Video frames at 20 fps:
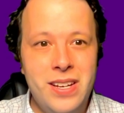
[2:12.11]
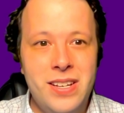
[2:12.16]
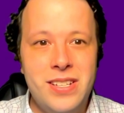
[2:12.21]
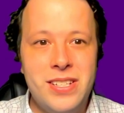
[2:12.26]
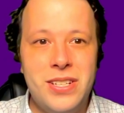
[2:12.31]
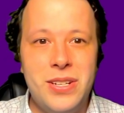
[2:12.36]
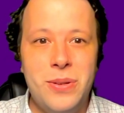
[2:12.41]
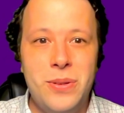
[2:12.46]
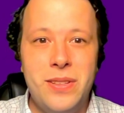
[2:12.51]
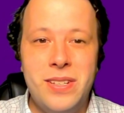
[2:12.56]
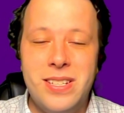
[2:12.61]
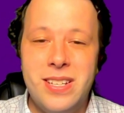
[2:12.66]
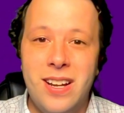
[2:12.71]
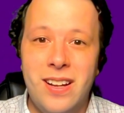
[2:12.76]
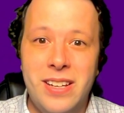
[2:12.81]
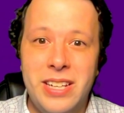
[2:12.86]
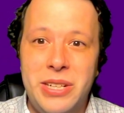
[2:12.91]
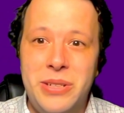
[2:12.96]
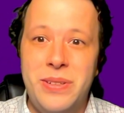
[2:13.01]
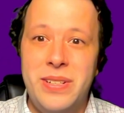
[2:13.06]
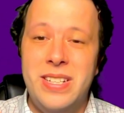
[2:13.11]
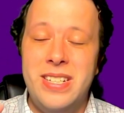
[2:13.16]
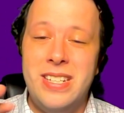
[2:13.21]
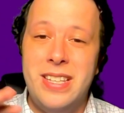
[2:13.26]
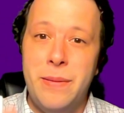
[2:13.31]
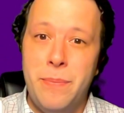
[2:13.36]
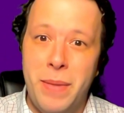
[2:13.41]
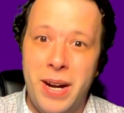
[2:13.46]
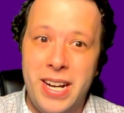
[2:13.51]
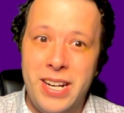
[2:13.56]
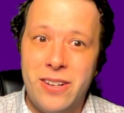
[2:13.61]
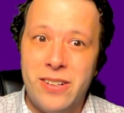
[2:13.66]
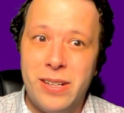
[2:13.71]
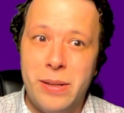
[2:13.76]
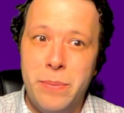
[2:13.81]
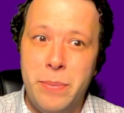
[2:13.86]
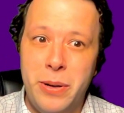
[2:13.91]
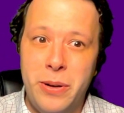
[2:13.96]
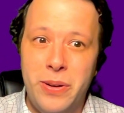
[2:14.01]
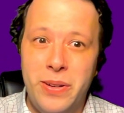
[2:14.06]
So, the solute is the minor
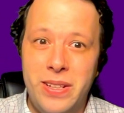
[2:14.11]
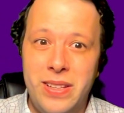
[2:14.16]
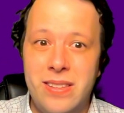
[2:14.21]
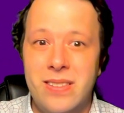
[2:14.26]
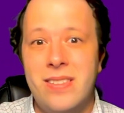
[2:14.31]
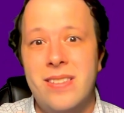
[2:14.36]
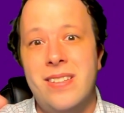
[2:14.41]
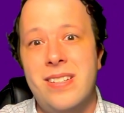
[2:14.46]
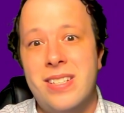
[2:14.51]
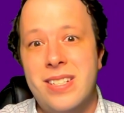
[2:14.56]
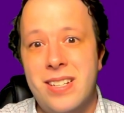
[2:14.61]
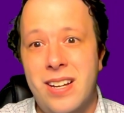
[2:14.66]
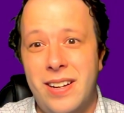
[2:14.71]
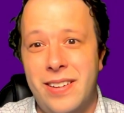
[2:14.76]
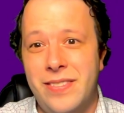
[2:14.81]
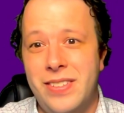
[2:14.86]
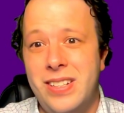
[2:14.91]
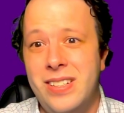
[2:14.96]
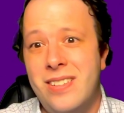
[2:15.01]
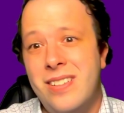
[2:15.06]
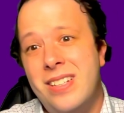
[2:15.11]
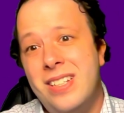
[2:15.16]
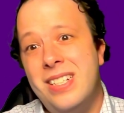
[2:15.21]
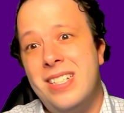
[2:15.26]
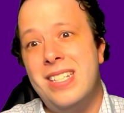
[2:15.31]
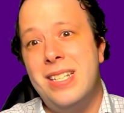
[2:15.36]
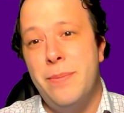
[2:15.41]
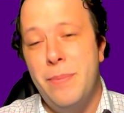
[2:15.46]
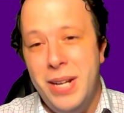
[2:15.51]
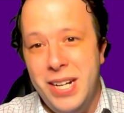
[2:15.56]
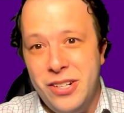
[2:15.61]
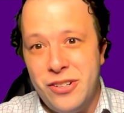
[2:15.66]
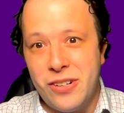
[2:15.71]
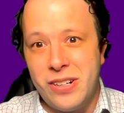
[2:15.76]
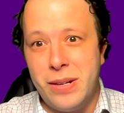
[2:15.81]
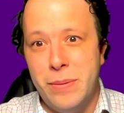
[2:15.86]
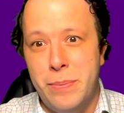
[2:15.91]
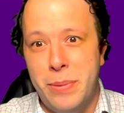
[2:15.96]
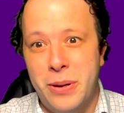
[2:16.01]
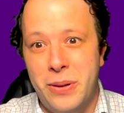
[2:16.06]
component, the solvent is the major
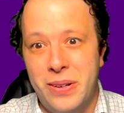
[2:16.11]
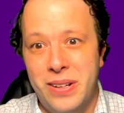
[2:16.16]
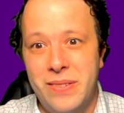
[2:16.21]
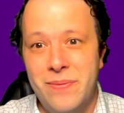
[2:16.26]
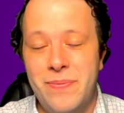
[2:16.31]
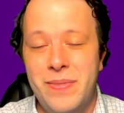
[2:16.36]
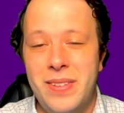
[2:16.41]
component.